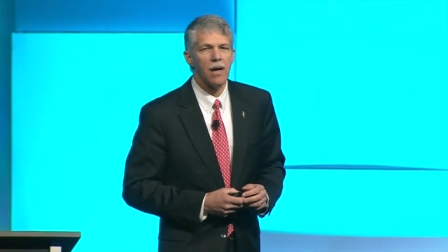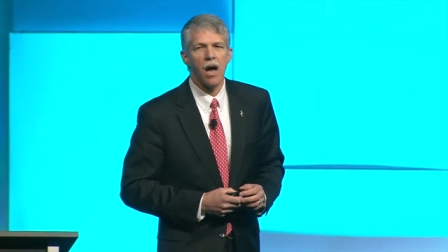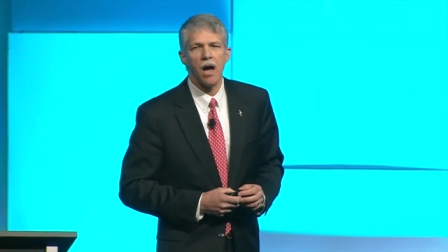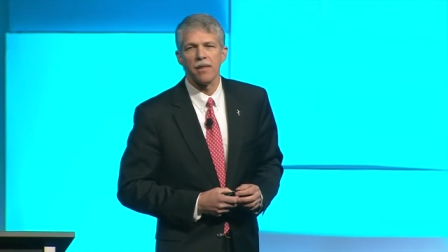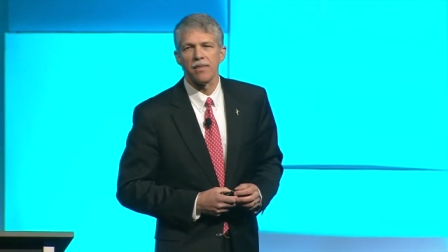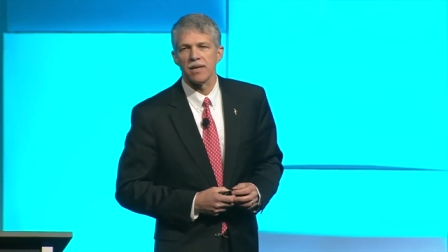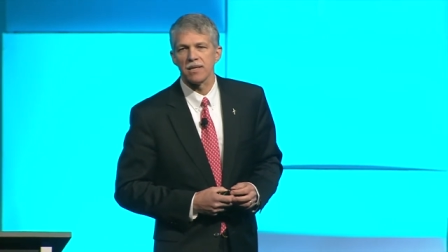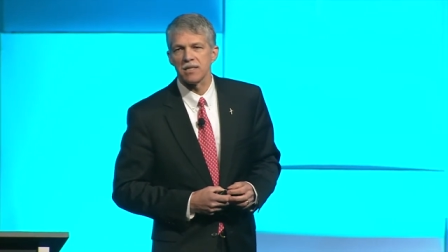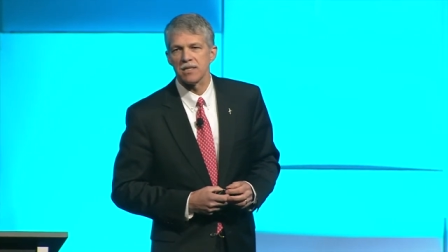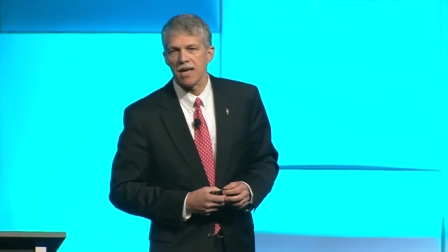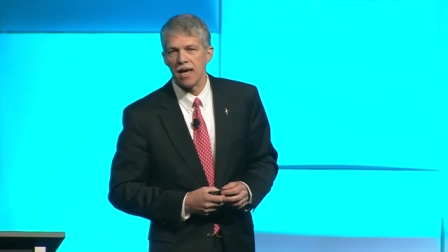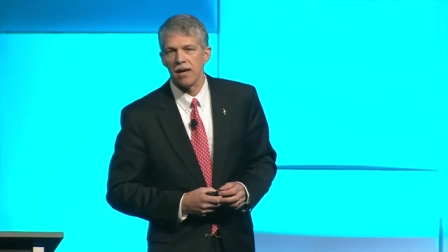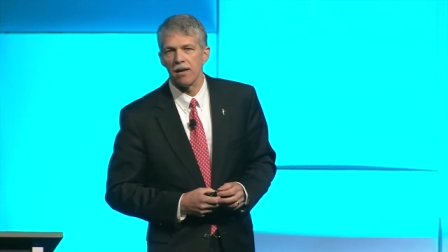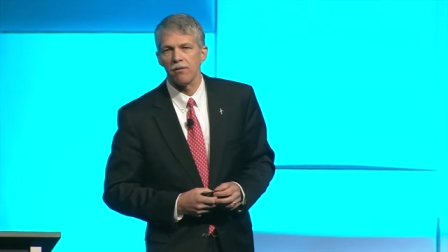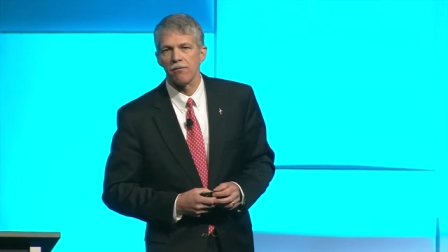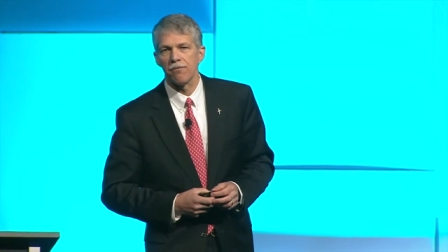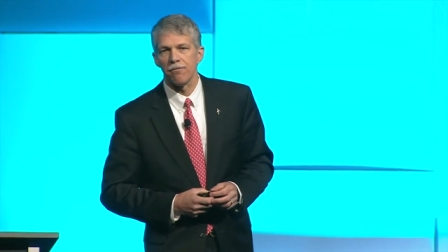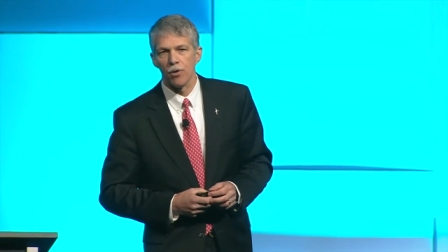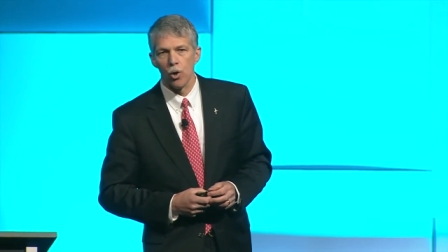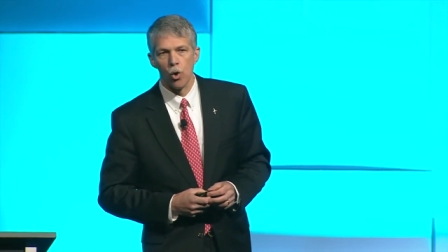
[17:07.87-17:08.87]
on the
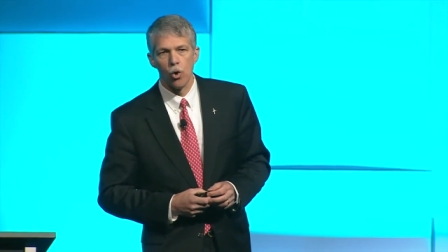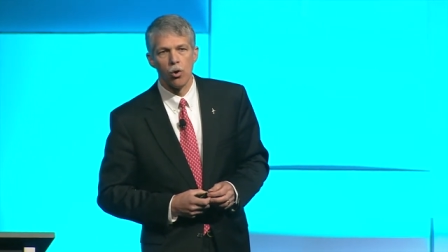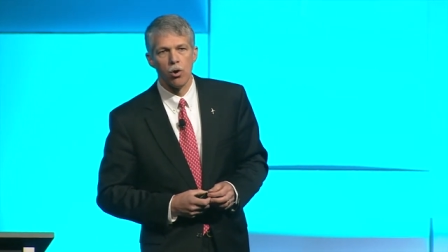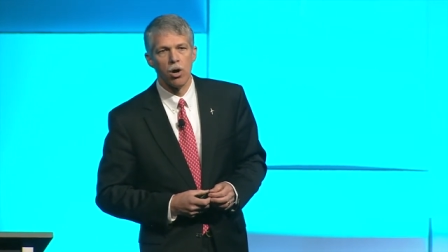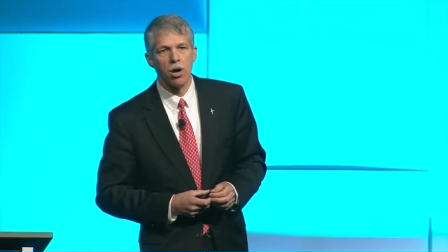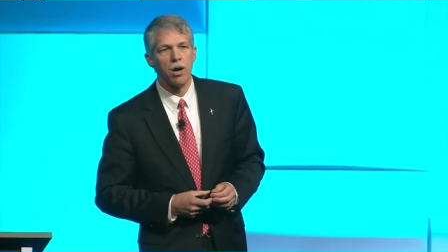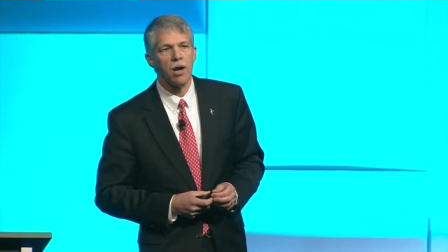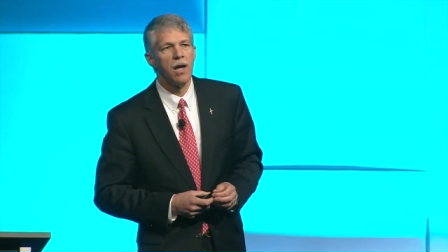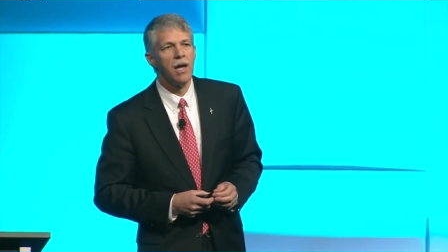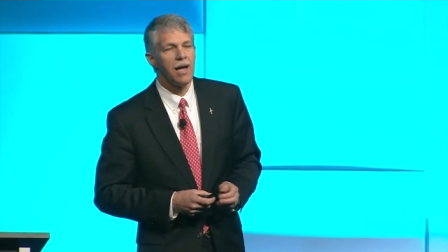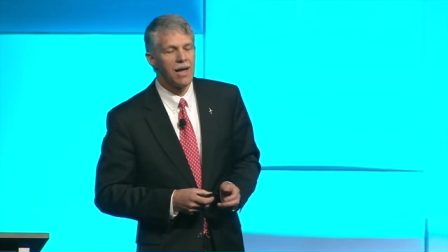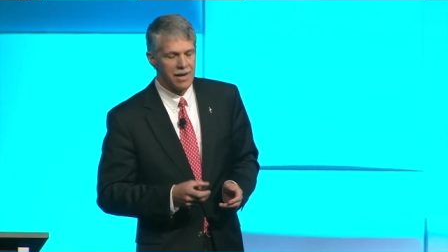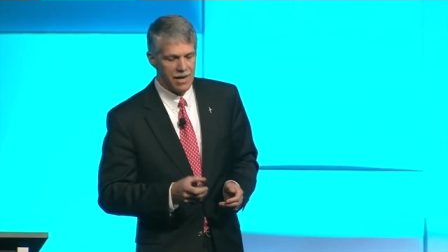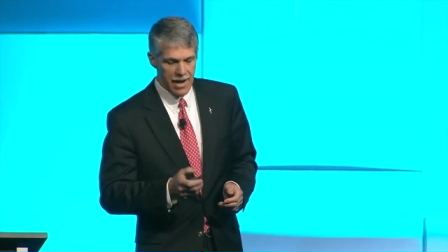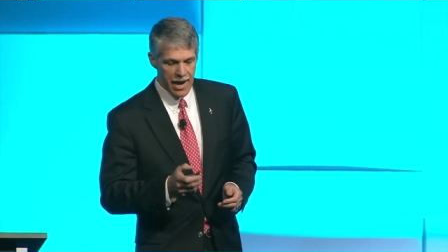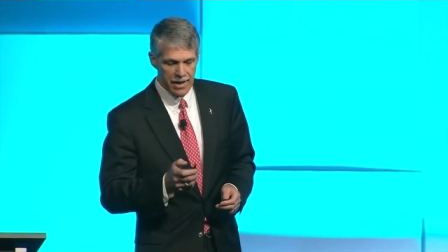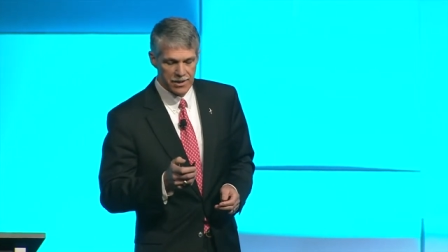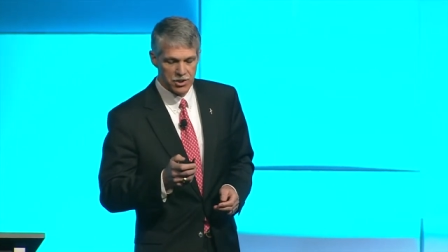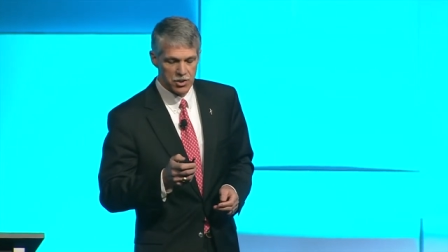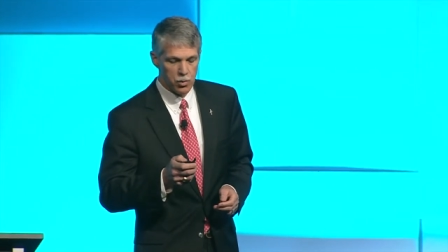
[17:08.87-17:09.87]
Senate floor
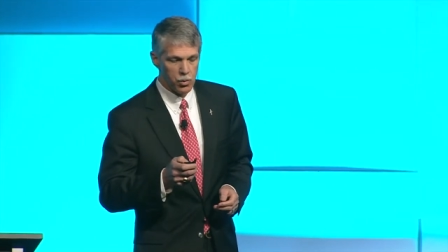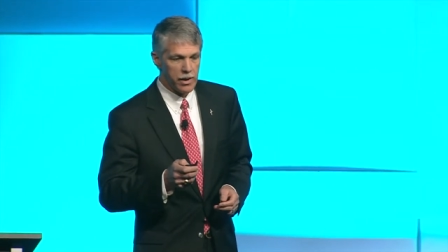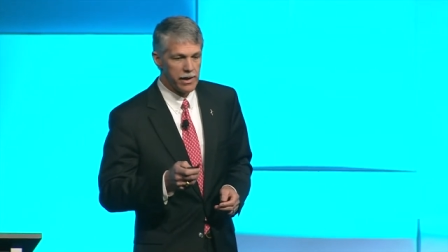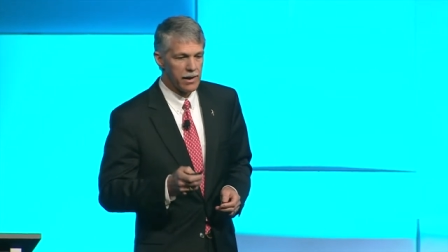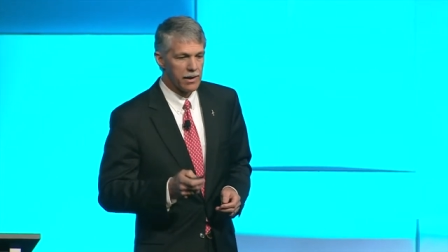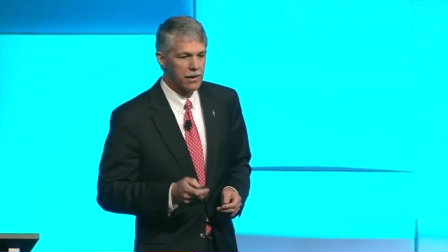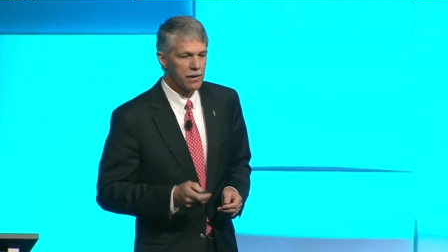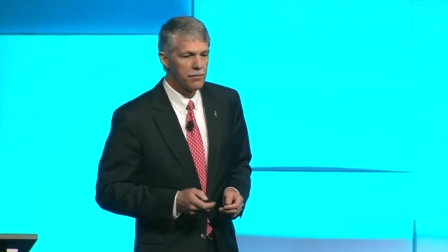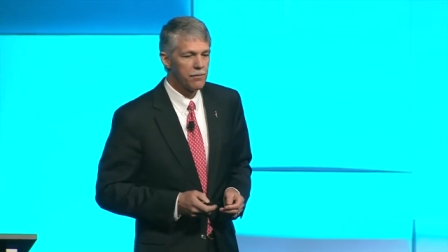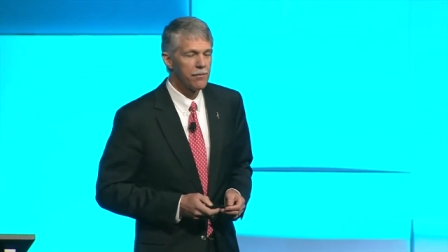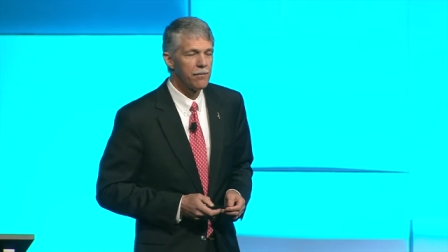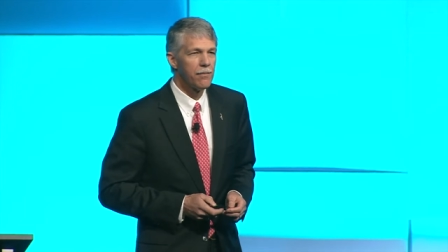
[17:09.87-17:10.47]
next week.